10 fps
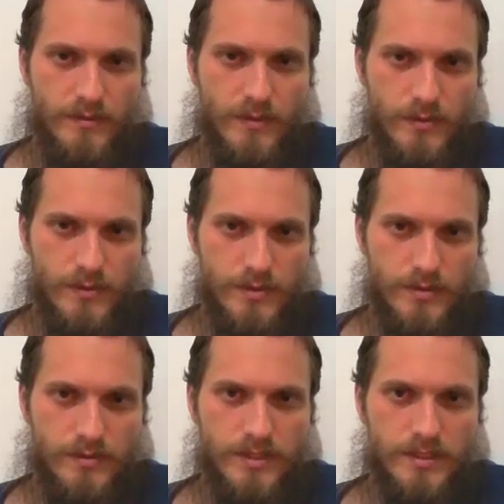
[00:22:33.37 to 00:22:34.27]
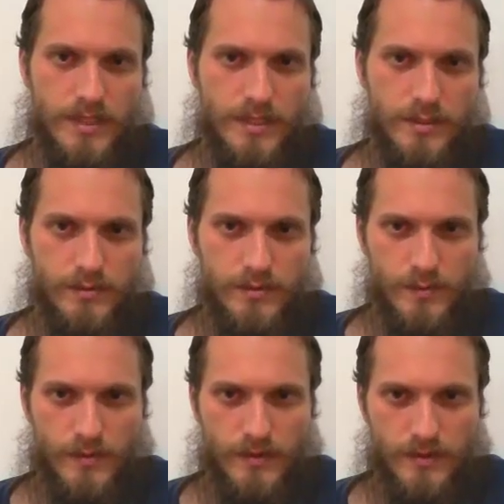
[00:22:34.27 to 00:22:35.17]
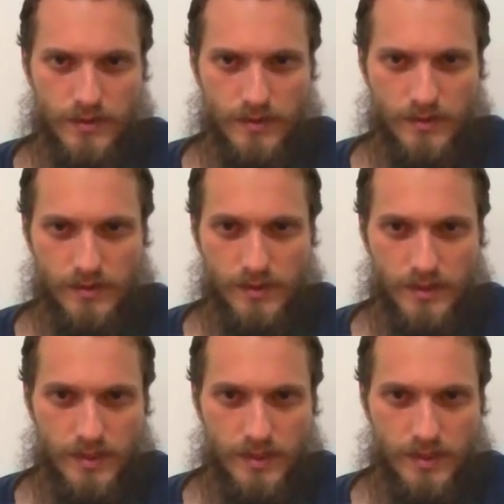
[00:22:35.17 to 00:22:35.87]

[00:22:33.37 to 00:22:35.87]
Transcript: emotional, intellectual, and spiritual,